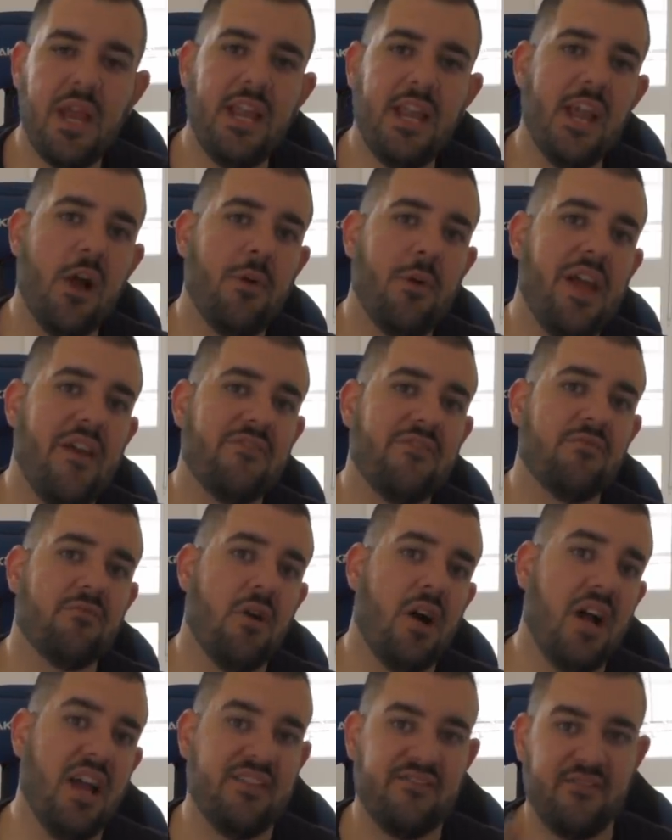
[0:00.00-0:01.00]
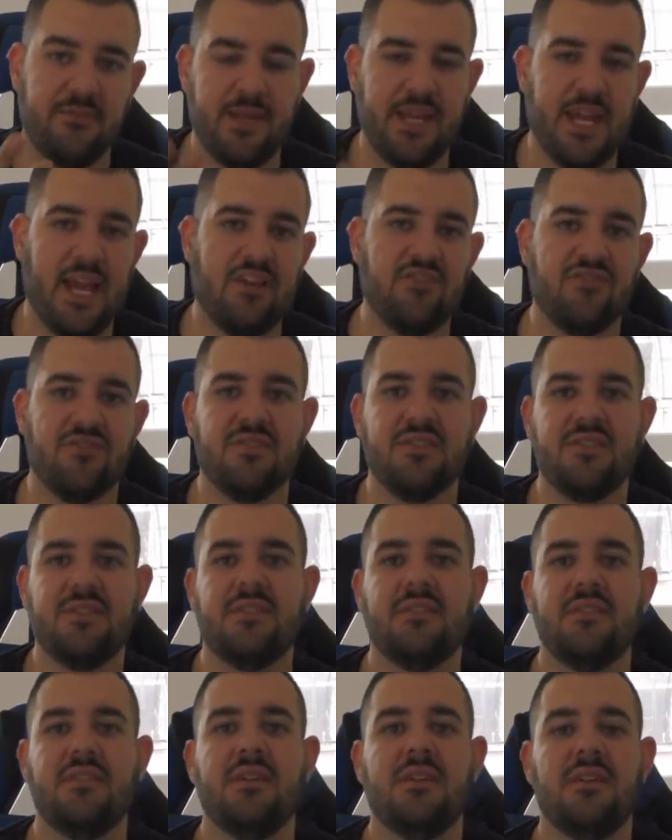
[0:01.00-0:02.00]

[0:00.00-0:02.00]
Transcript: And now we have to rise from the ashes.